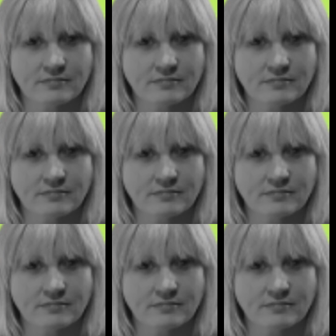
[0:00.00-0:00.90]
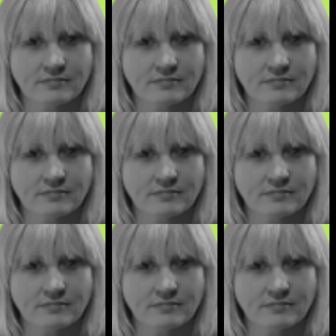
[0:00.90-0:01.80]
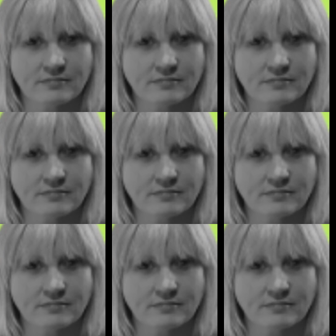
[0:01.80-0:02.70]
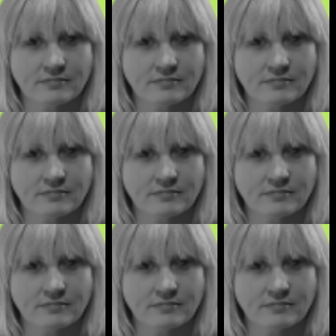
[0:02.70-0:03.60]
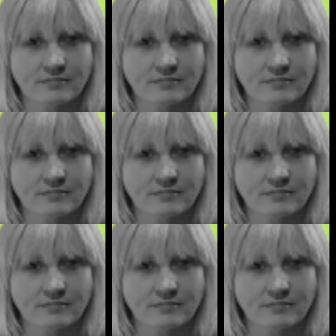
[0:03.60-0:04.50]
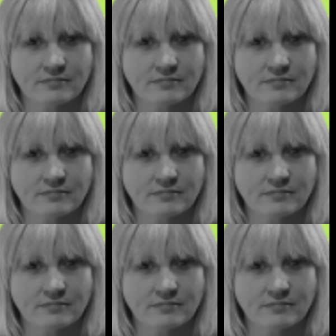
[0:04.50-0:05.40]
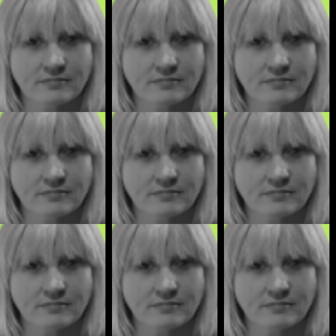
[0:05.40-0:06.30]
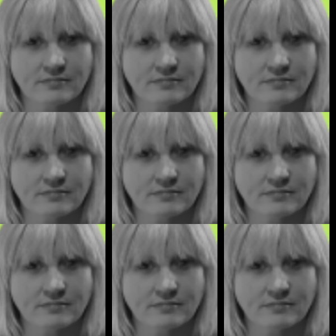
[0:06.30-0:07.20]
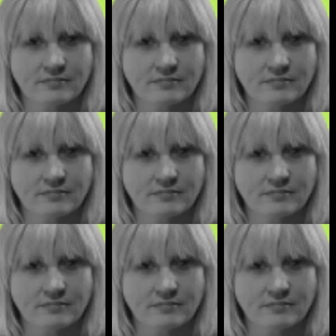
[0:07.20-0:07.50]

This is a still picture; no speech is visible.